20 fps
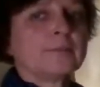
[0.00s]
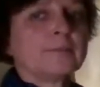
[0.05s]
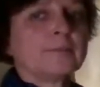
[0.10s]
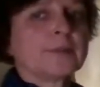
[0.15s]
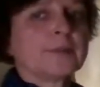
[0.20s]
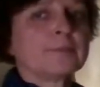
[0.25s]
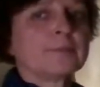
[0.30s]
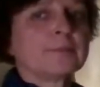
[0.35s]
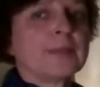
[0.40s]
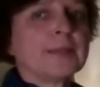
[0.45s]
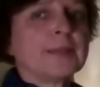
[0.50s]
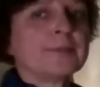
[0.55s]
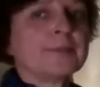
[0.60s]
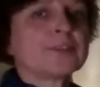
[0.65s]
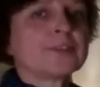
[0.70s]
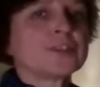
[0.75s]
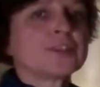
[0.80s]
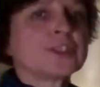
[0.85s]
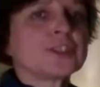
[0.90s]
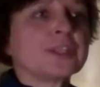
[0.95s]
but maybe
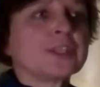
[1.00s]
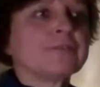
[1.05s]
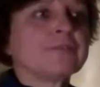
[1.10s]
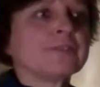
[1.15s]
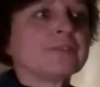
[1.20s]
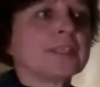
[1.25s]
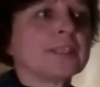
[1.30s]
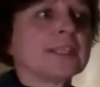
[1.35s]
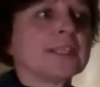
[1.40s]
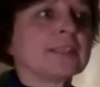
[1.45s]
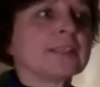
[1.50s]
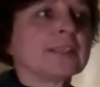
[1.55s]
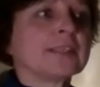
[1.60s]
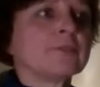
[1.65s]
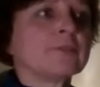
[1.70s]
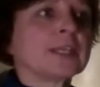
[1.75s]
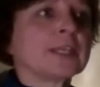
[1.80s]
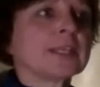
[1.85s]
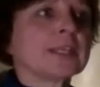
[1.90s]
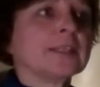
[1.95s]
the shifting
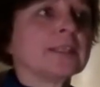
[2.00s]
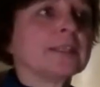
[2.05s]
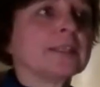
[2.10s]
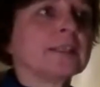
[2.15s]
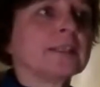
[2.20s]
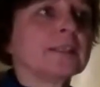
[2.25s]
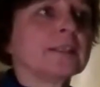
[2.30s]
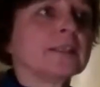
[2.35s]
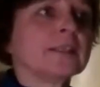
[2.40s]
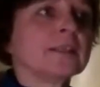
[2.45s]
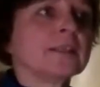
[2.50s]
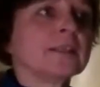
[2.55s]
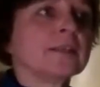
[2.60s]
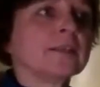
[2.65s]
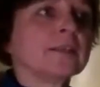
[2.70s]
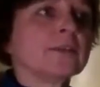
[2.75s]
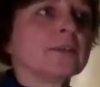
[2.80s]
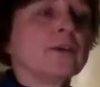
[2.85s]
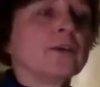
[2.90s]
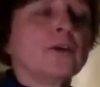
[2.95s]
we can,
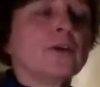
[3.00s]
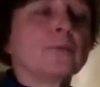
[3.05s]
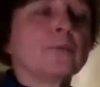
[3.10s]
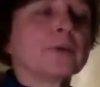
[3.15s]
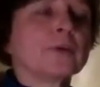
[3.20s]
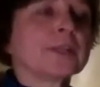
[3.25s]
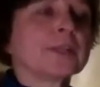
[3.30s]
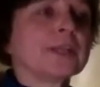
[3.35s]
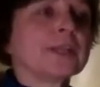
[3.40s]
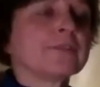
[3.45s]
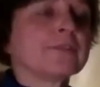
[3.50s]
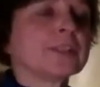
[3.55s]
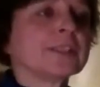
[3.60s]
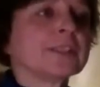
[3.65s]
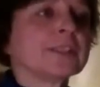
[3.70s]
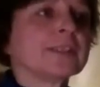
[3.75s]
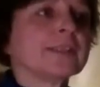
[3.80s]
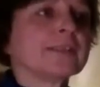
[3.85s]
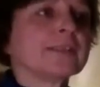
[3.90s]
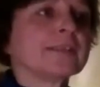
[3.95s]
or whatever it
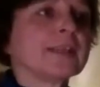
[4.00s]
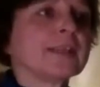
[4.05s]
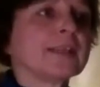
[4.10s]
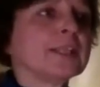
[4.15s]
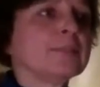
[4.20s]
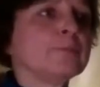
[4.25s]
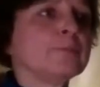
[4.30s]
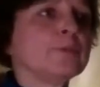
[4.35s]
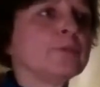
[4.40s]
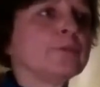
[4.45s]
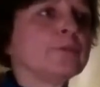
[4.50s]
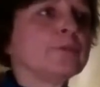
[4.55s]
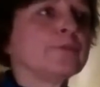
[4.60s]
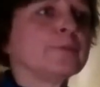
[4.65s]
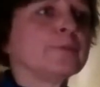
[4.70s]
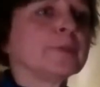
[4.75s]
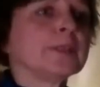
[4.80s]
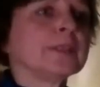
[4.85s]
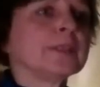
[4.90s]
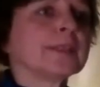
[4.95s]
is, any
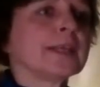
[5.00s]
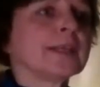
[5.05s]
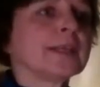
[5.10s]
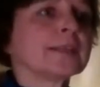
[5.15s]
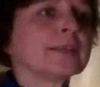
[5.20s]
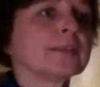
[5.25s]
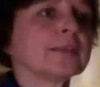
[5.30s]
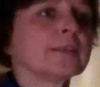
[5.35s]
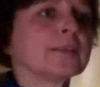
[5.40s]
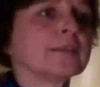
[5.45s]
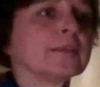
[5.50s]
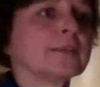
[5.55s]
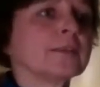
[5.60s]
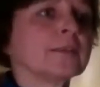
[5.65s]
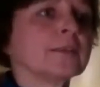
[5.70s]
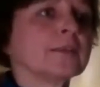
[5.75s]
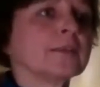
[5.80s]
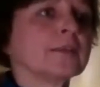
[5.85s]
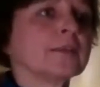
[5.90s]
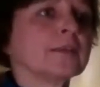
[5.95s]
movement that
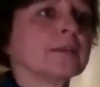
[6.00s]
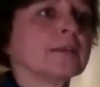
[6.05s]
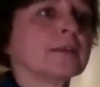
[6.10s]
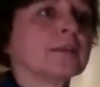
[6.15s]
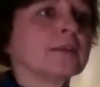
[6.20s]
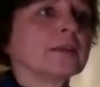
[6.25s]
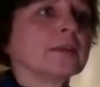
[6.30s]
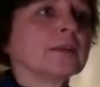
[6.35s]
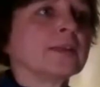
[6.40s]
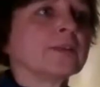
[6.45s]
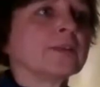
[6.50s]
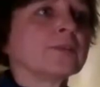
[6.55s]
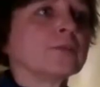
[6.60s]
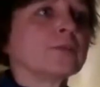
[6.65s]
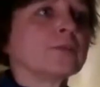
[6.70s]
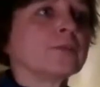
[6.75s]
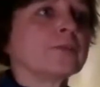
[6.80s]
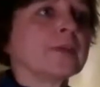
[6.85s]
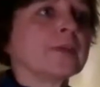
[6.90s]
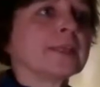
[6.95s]
is
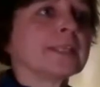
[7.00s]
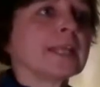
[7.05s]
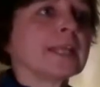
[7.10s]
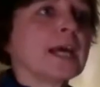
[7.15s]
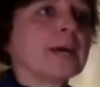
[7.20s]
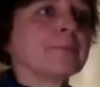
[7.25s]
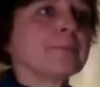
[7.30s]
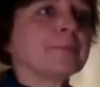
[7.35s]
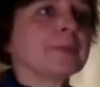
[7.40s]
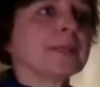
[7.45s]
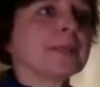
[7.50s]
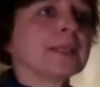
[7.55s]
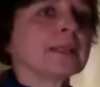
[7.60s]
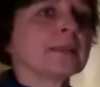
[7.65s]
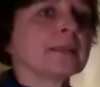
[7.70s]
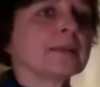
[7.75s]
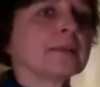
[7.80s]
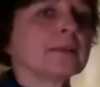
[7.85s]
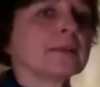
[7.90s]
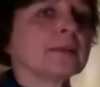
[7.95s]
already
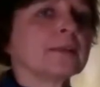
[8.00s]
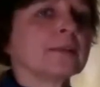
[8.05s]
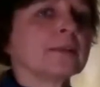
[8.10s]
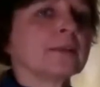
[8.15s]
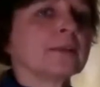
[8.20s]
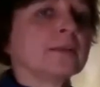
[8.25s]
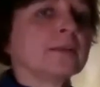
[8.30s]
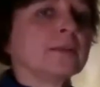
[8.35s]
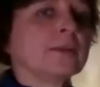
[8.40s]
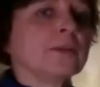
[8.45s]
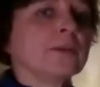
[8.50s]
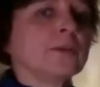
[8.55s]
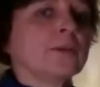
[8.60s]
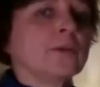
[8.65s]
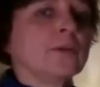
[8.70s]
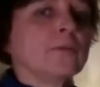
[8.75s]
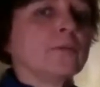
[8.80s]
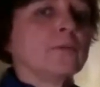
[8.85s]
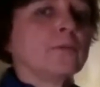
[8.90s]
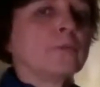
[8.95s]
happening,
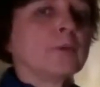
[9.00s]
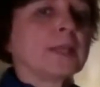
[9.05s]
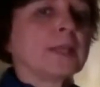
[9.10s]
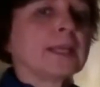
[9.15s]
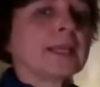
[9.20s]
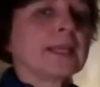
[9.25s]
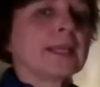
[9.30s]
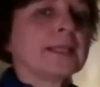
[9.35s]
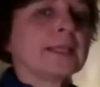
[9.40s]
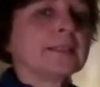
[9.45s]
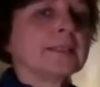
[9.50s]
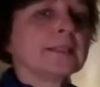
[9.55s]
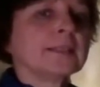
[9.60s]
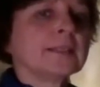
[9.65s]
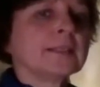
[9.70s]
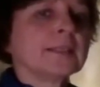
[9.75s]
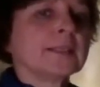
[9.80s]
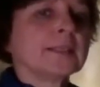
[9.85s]
we can